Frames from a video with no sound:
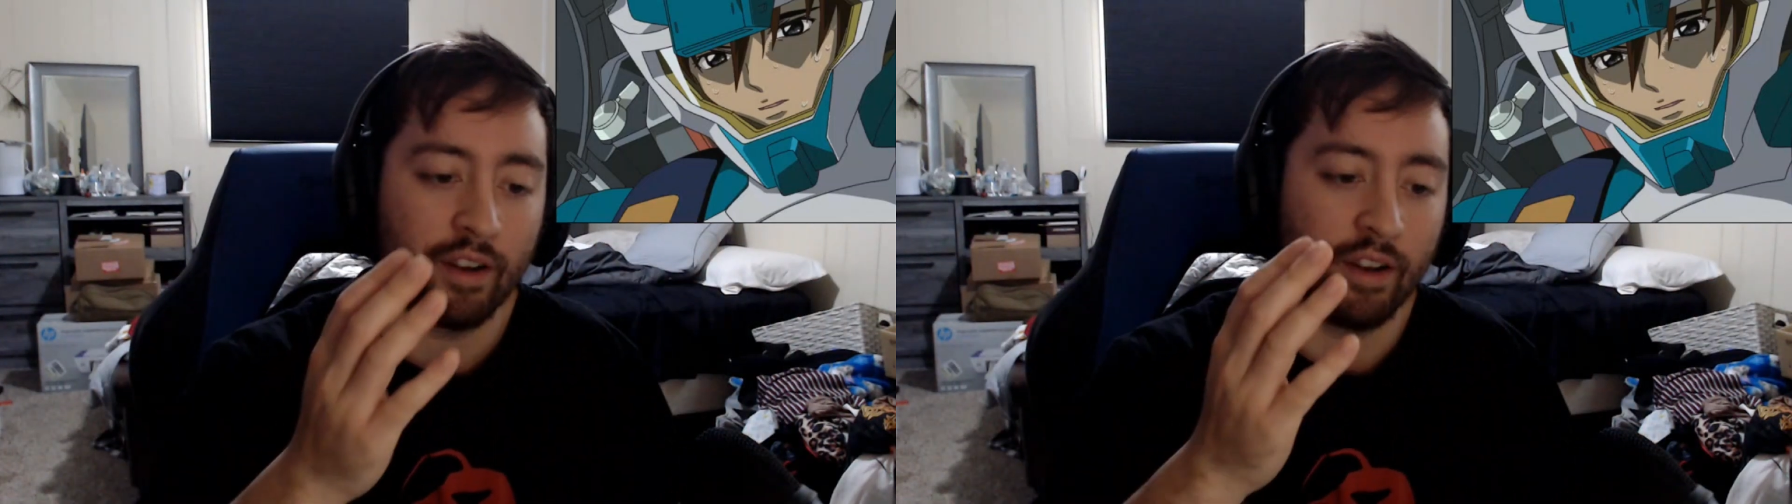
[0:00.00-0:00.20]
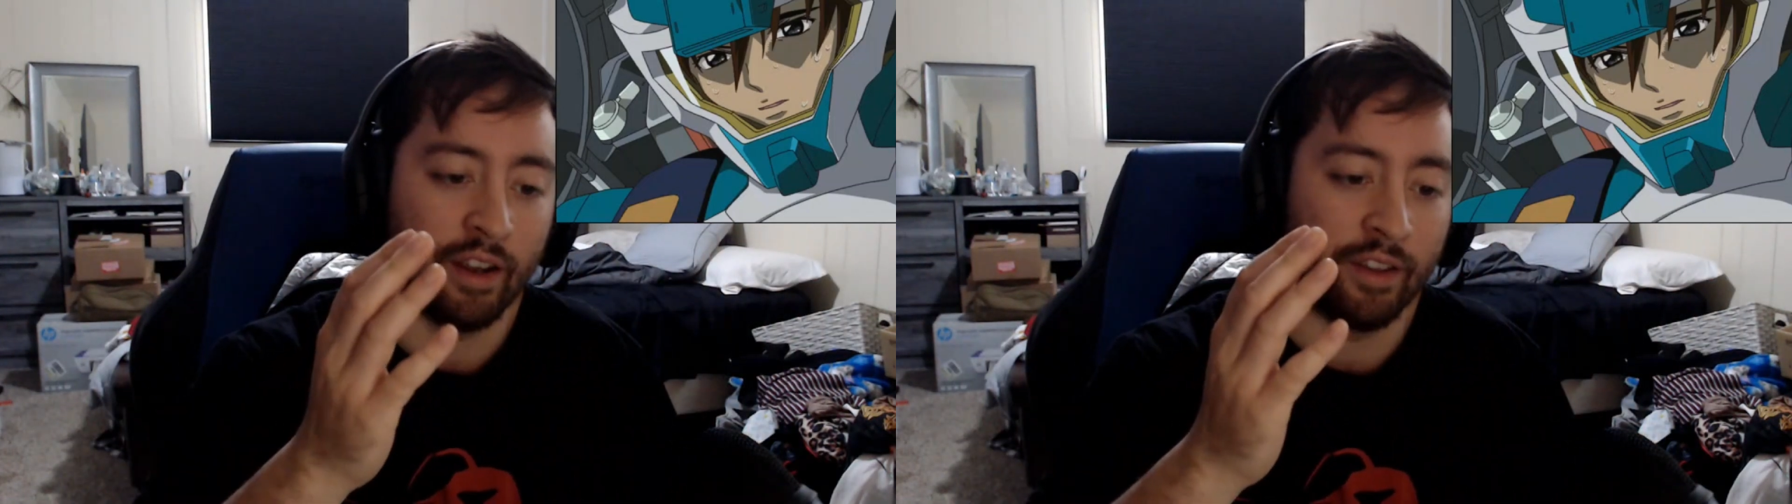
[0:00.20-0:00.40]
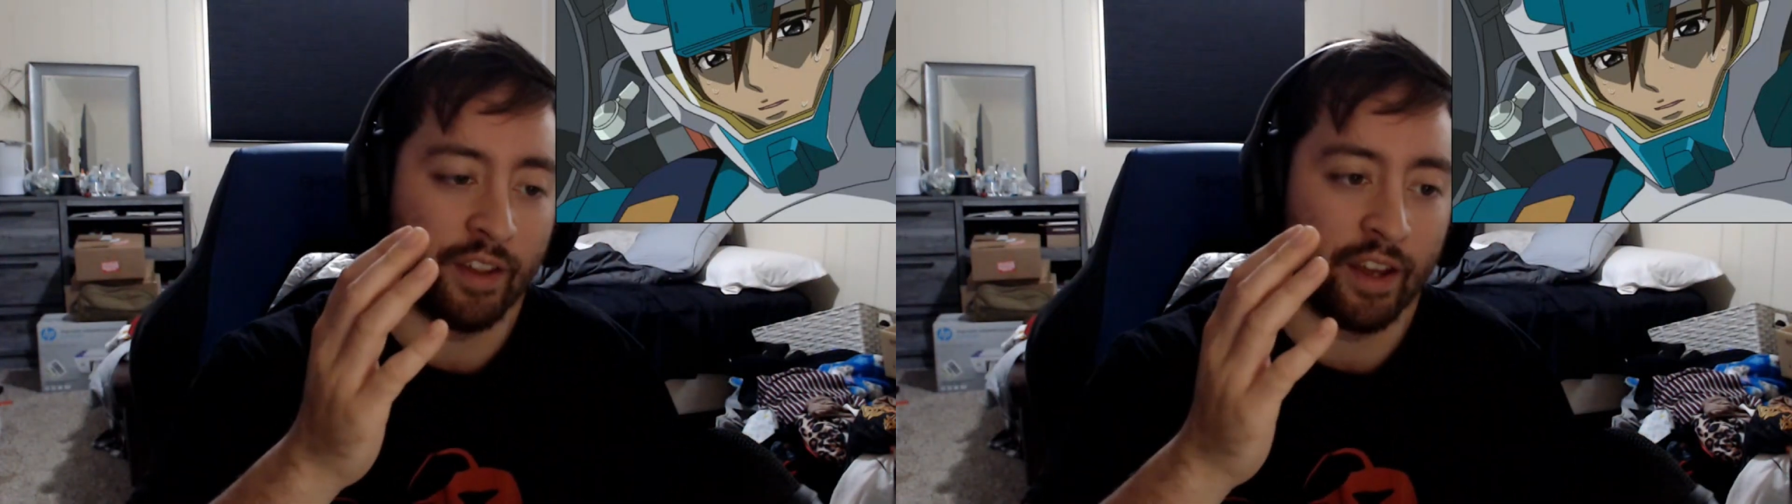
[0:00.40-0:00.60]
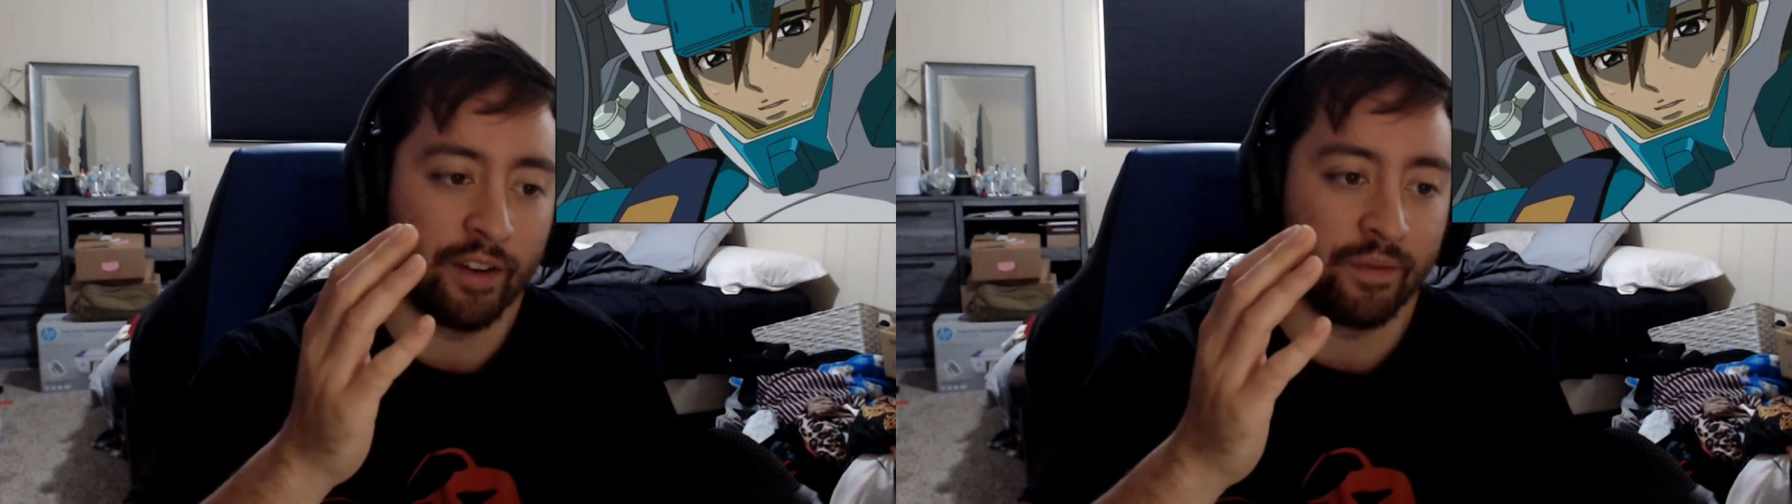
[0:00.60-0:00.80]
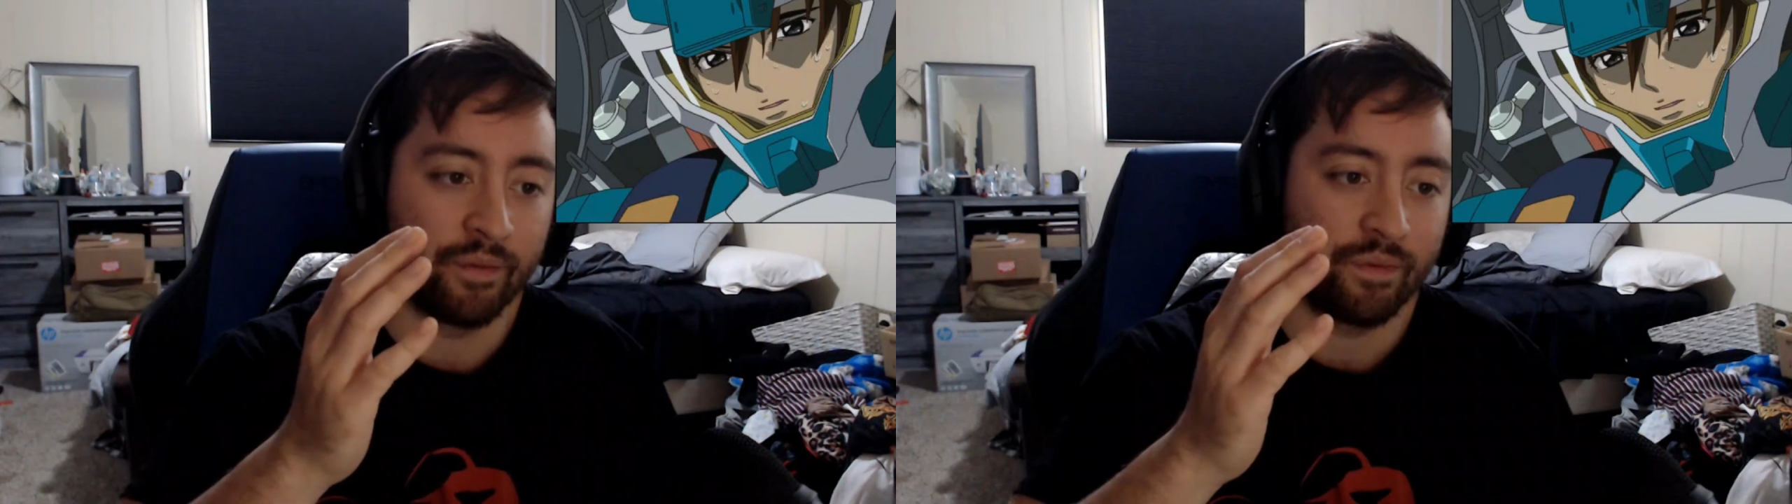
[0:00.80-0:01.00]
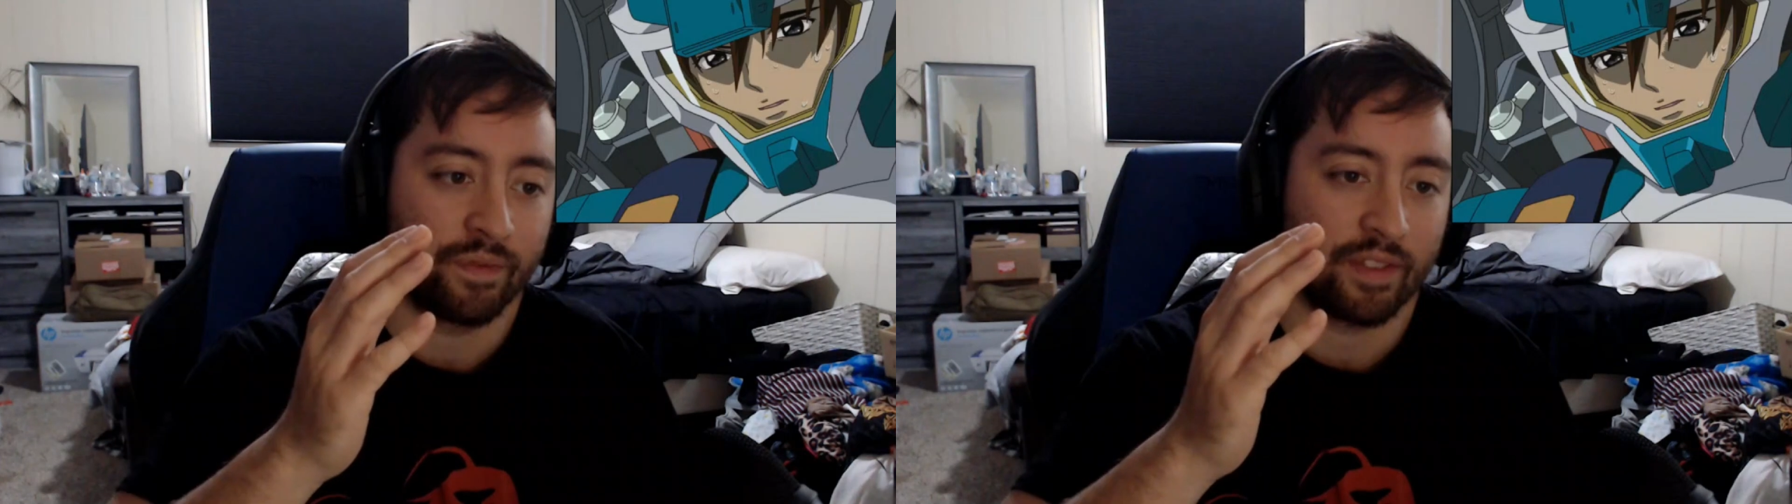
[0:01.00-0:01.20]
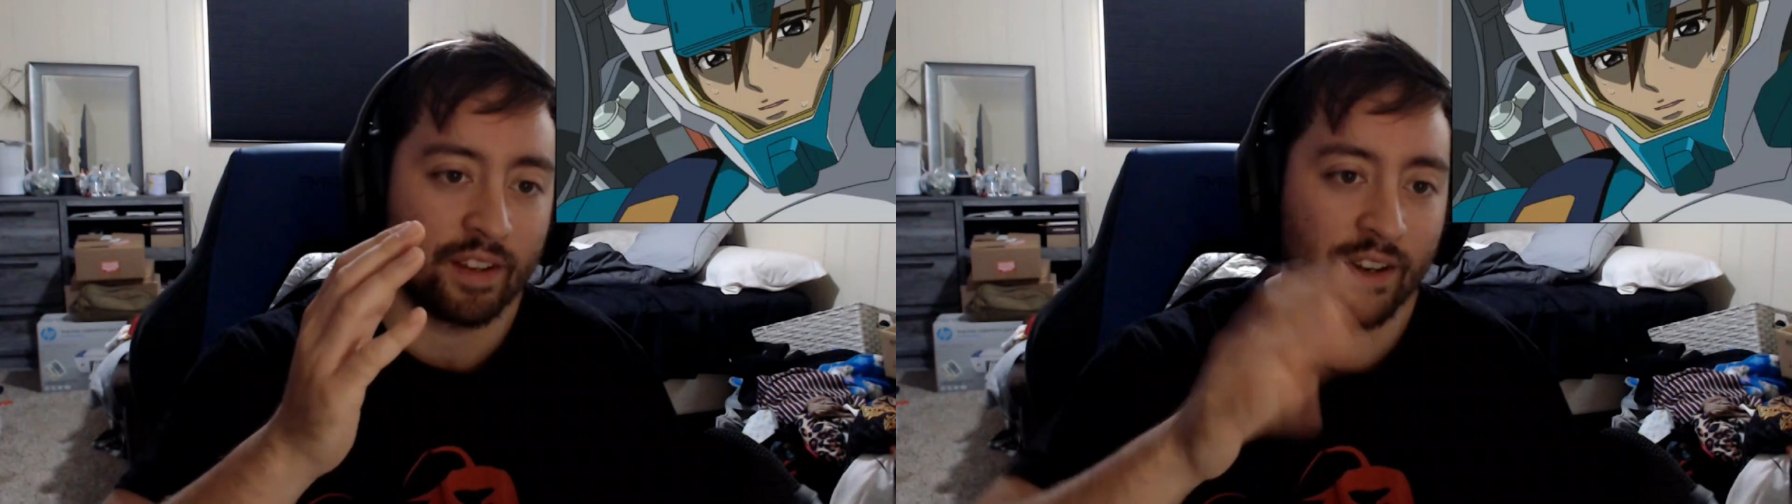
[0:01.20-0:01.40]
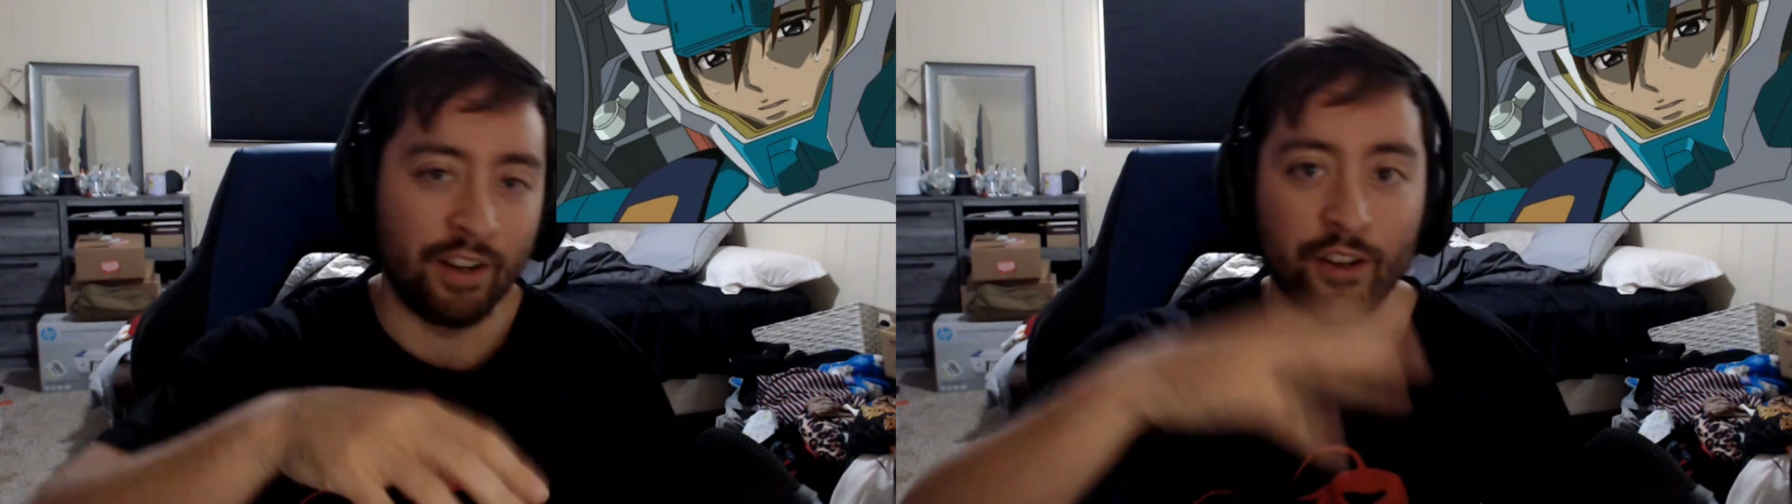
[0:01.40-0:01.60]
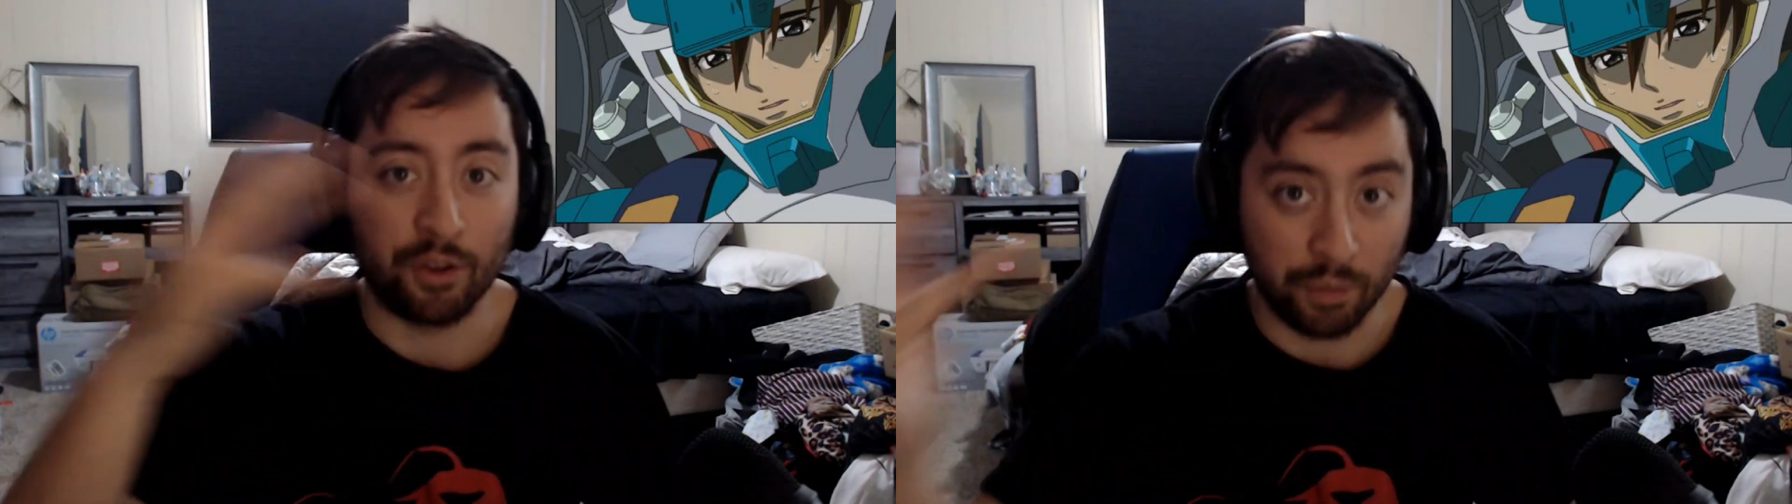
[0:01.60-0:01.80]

and then another